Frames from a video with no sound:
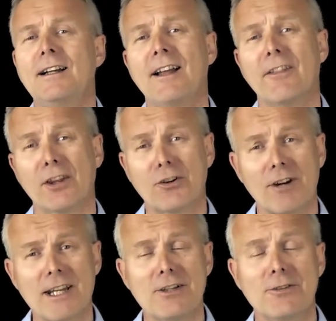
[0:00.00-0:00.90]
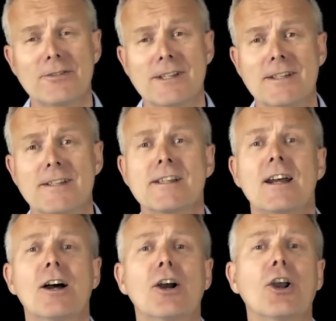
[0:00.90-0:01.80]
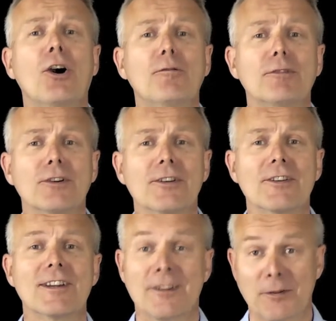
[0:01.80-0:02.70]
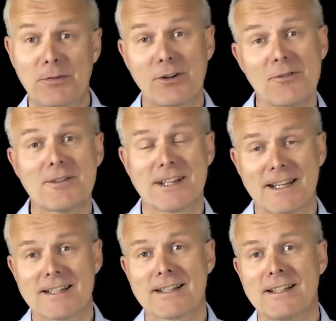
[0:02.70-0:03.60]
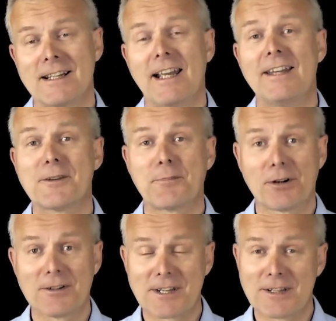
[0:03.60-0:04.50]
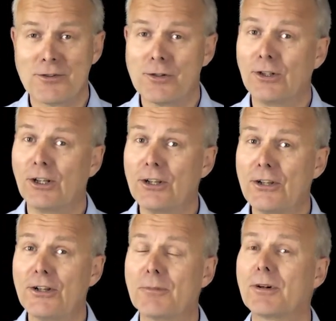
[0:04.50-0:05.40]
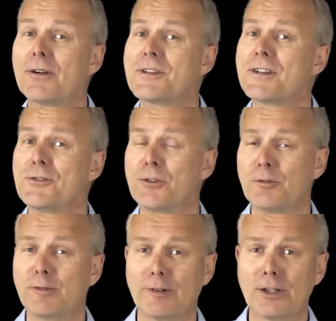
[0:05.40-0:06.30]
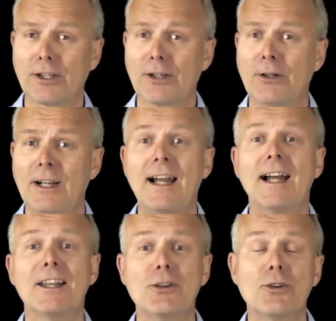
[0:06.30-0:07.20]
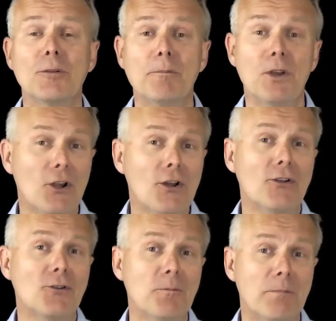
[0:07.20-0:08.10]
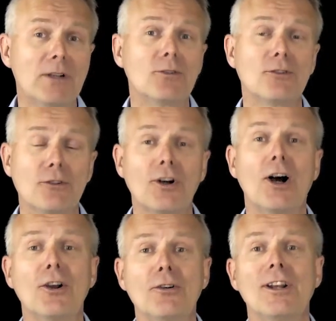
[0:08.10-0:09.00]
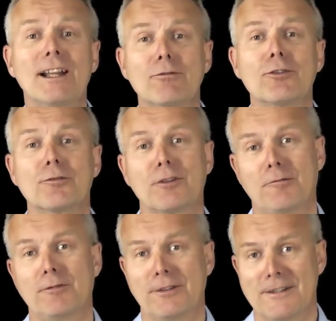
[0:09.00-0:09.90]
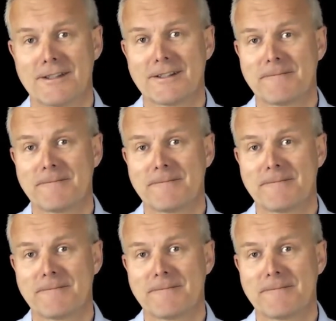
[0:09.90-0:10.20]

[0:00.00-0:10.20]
The great news is, confidence is a process. It's a process you can learn, a process you can follow, and you can learn to build your own levels of confidence.